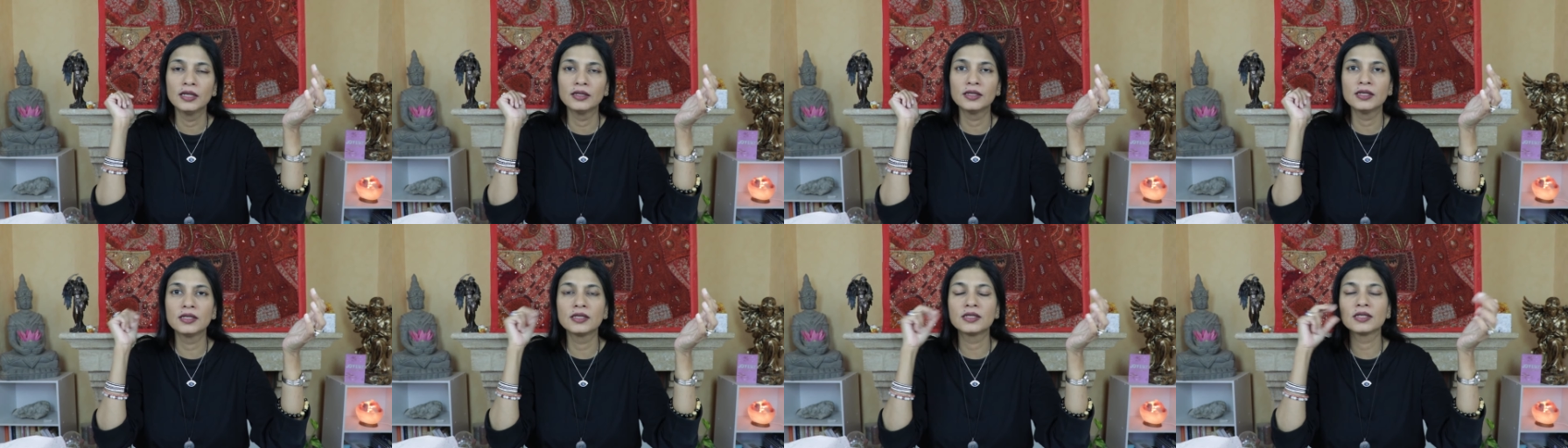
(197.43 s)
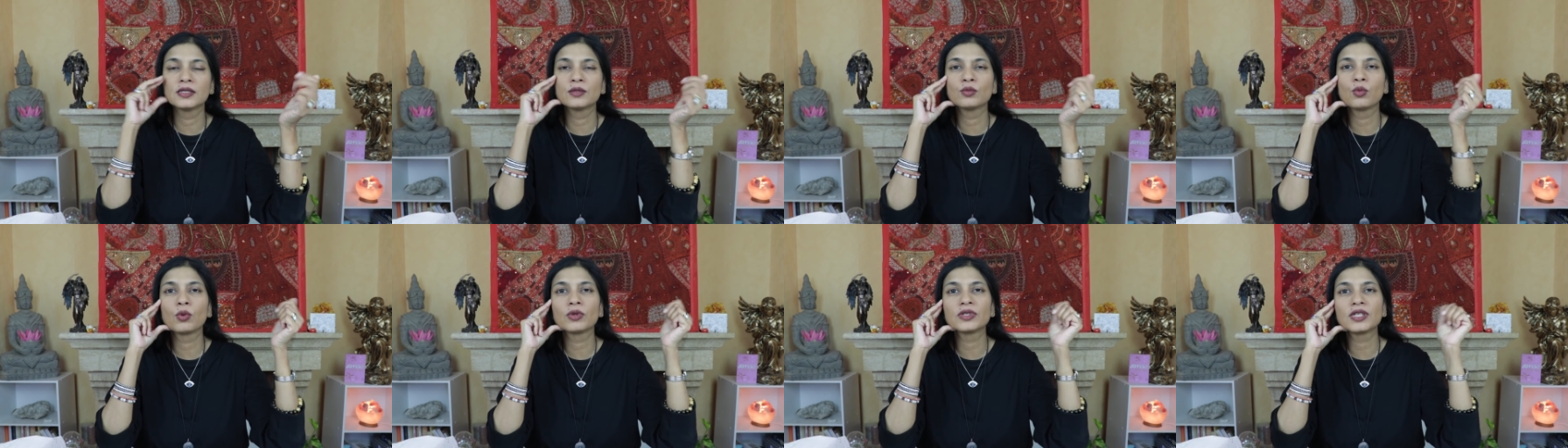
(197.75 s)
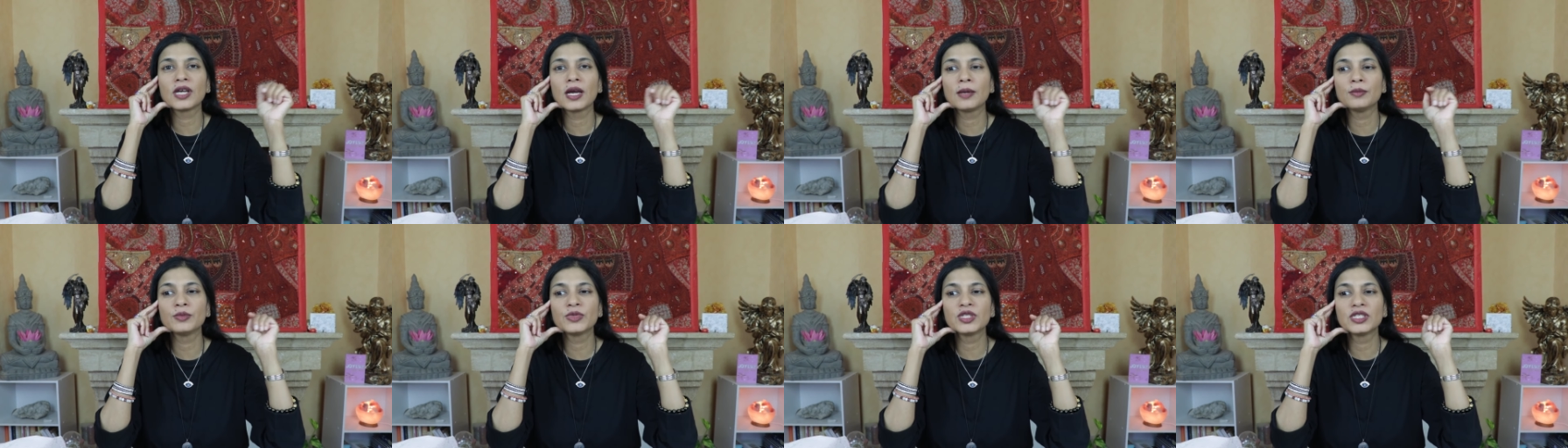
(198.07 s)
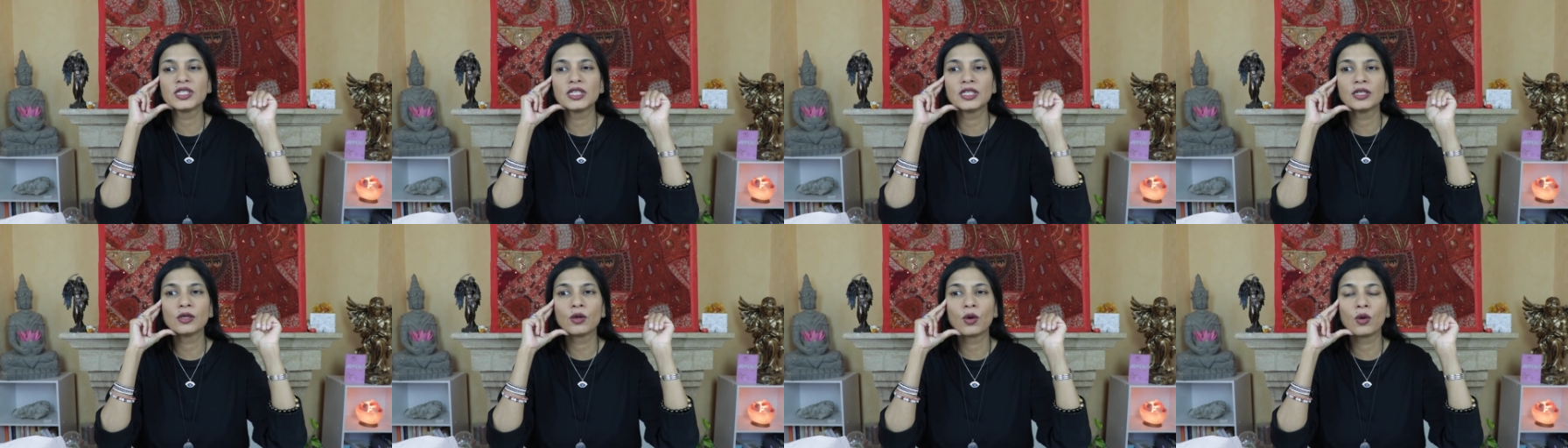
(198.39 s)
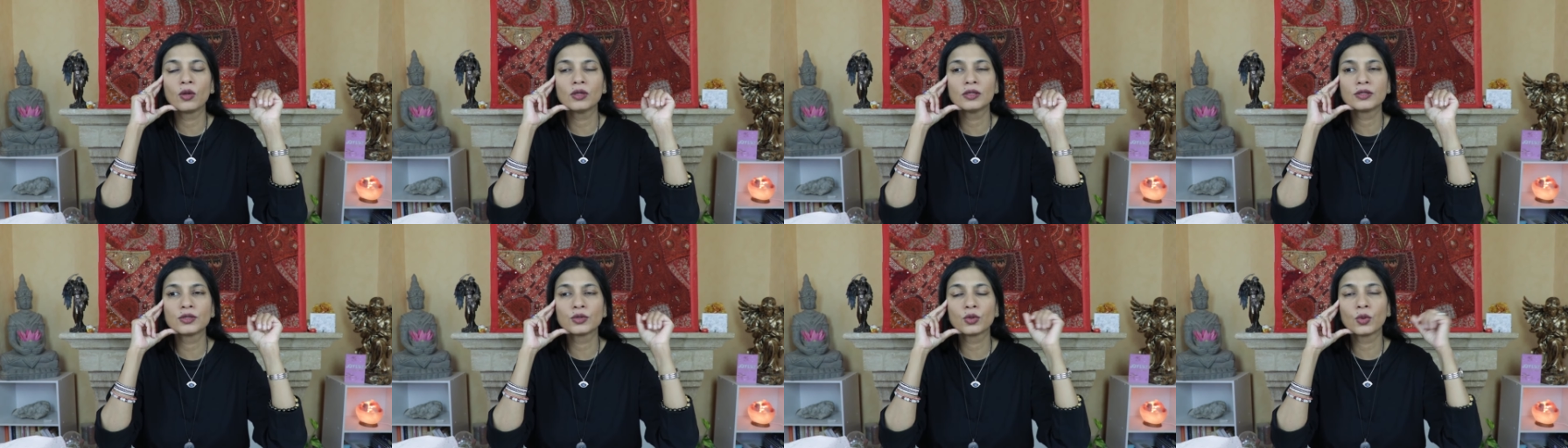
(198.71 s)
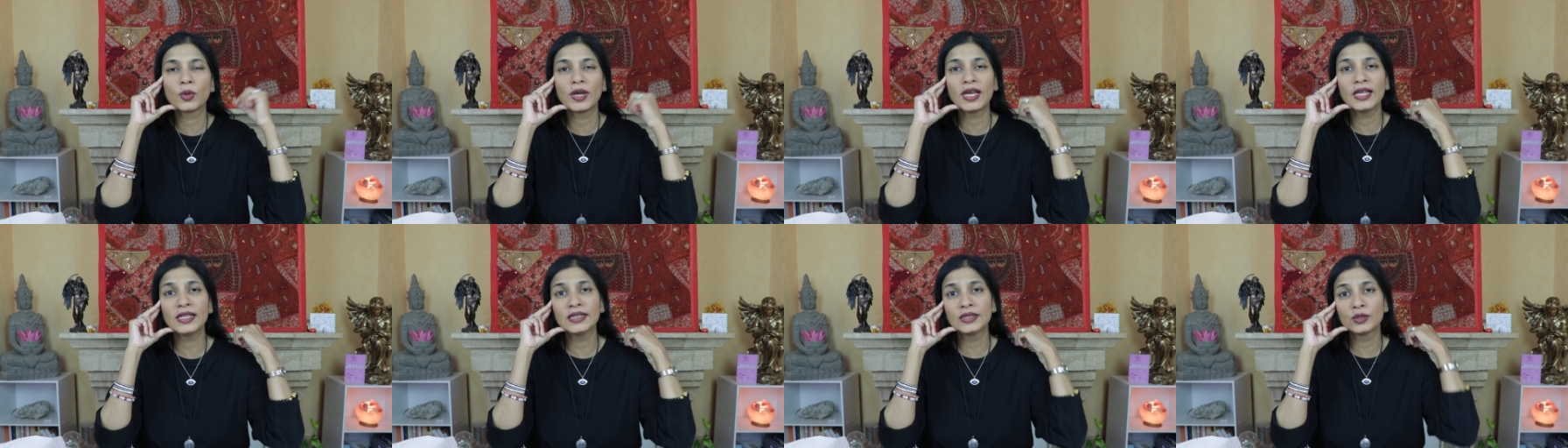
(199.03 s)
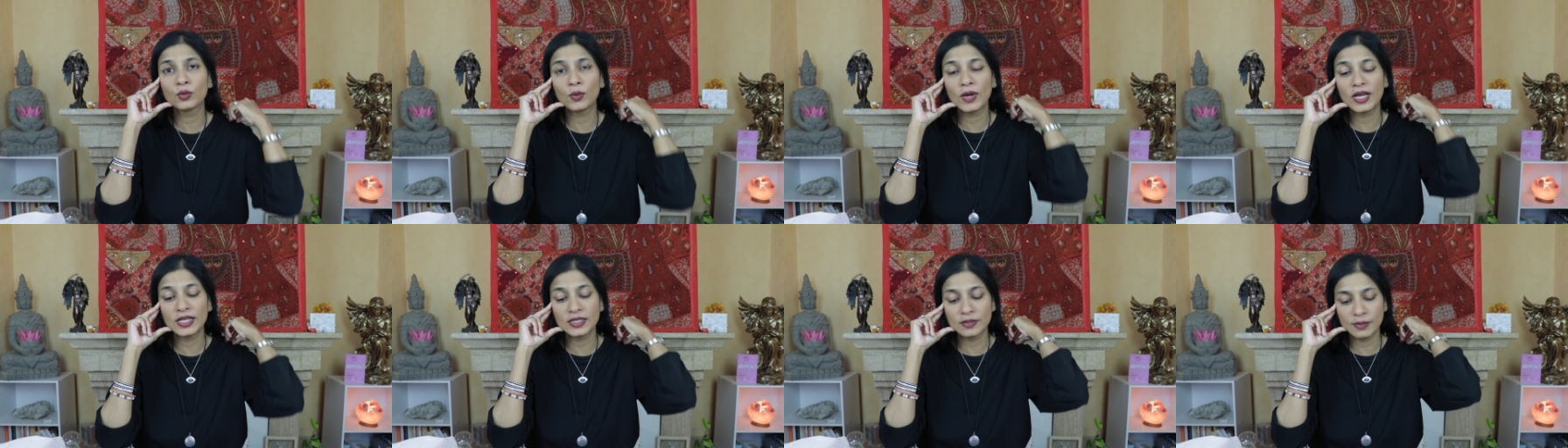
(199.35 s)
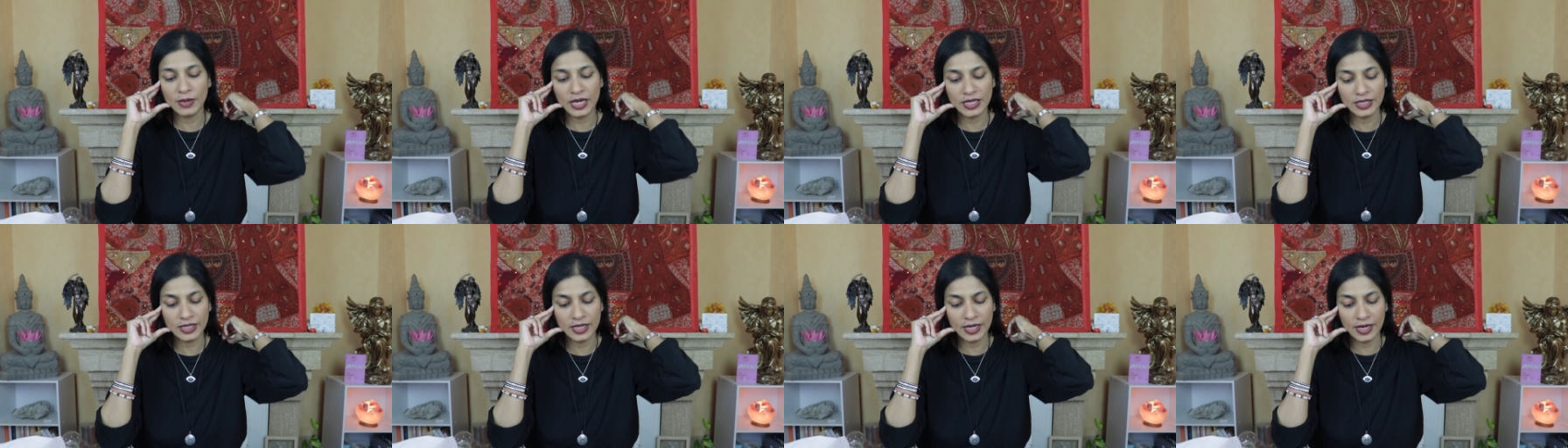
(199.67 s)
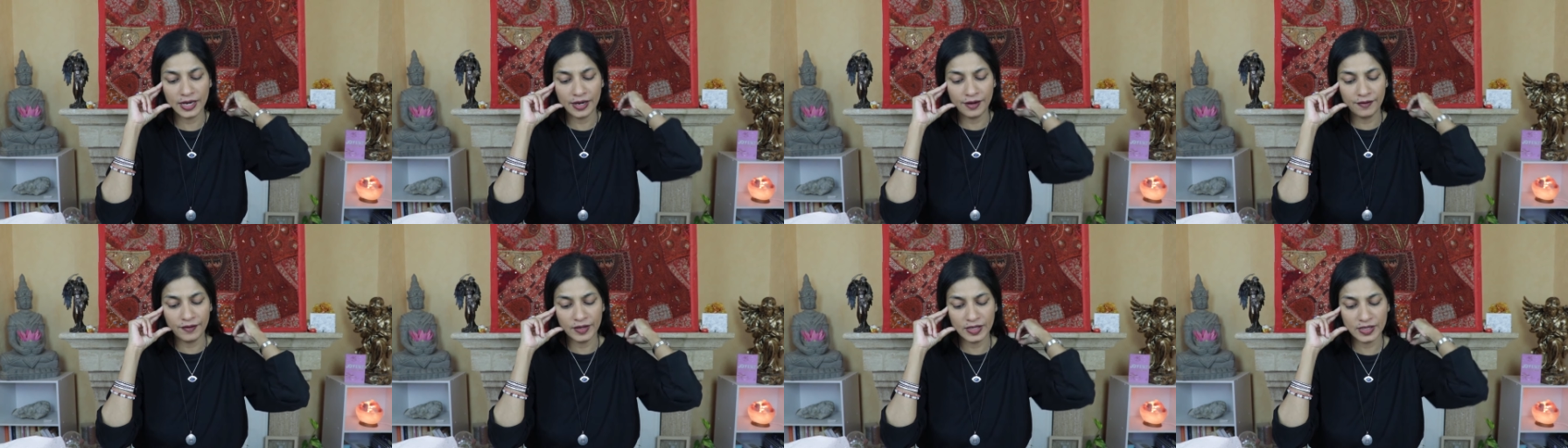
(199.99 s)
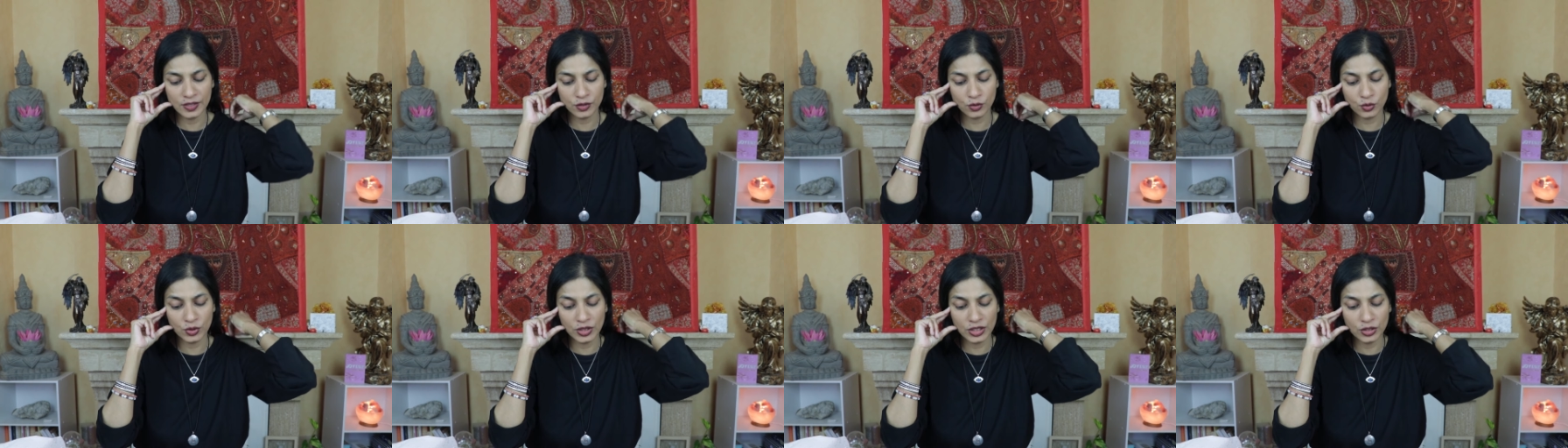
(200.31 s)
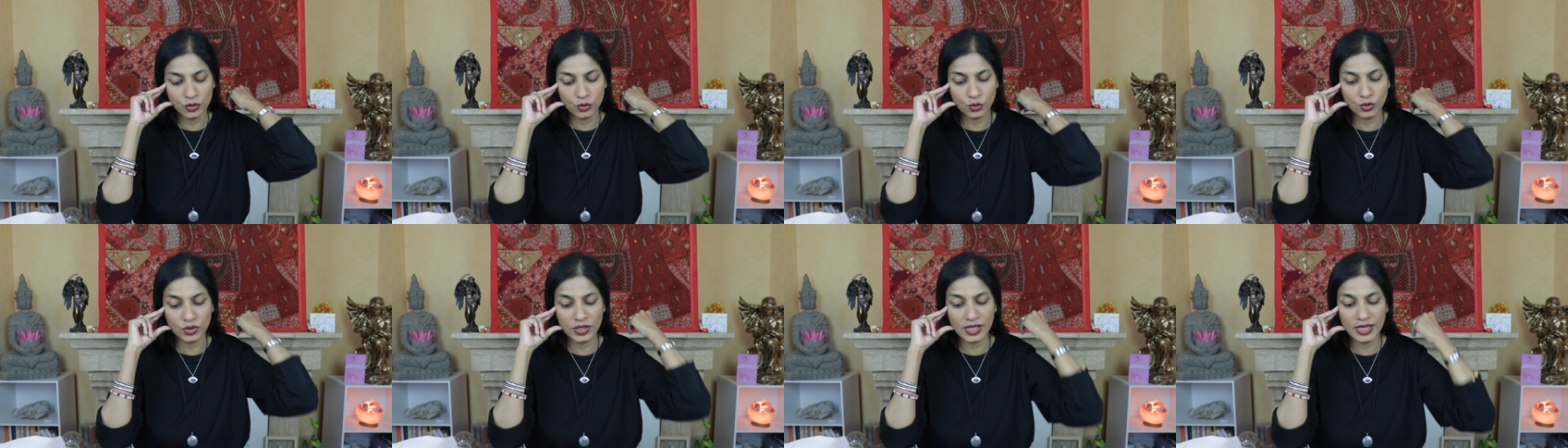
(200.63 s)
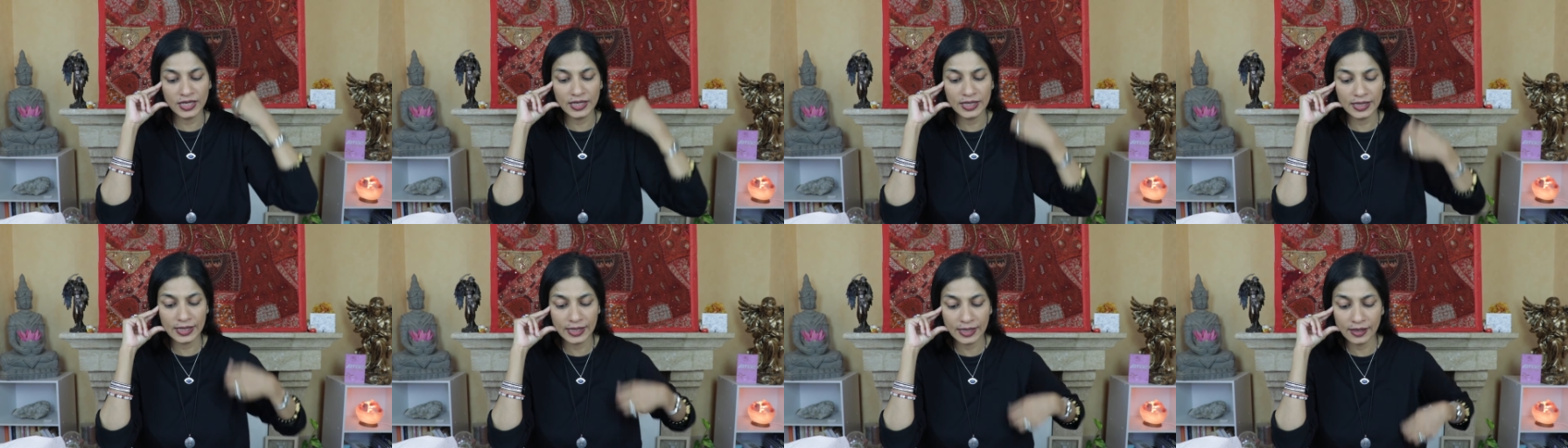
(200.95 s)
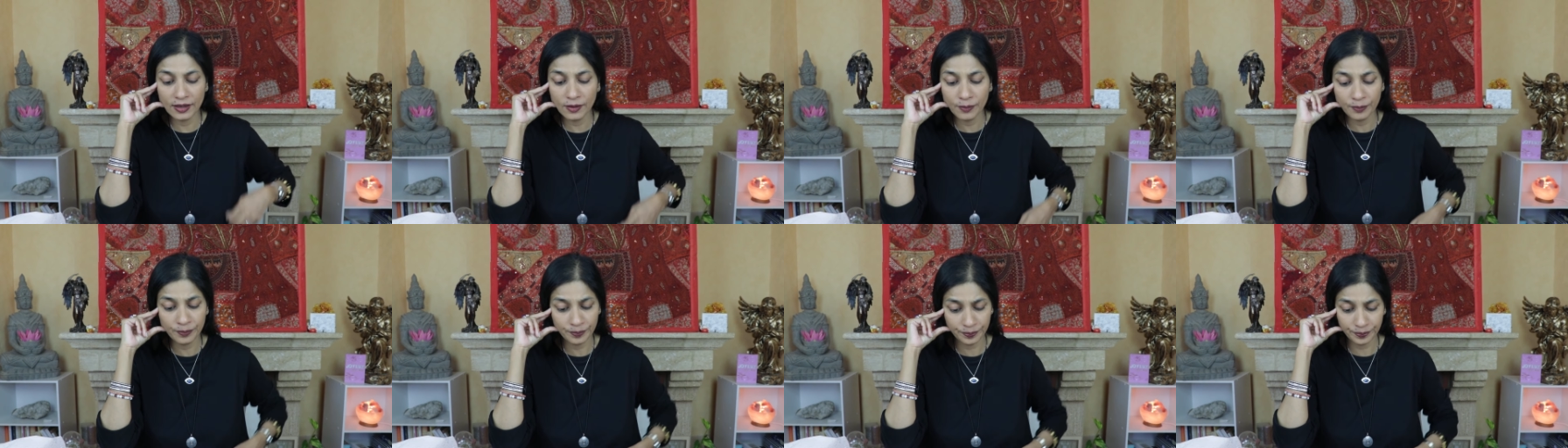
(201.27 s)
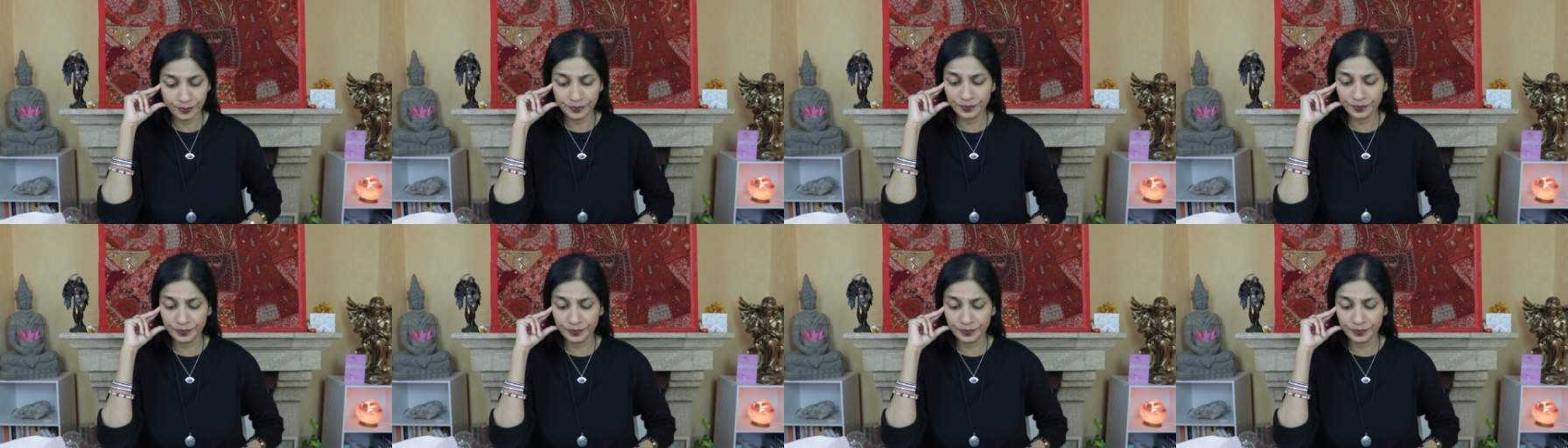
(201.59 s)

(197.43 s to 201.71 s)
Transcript: This is what I'm seeing. Also, health wise, my dear Aries, you need to take care.